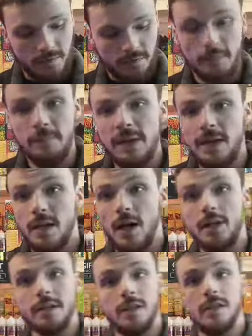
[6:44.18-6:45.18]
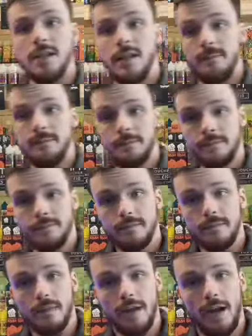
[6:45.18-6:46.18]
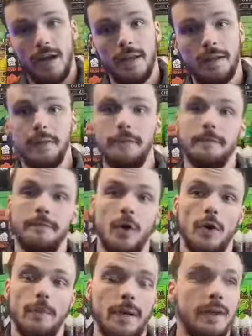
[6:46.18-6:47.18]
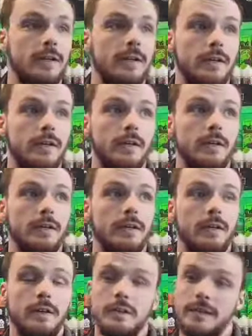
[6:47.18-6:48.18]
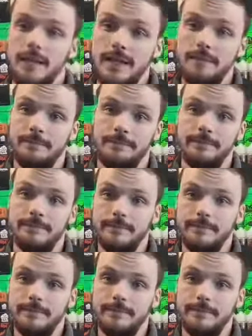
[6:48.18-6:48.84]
from me at Garston today, and from Liam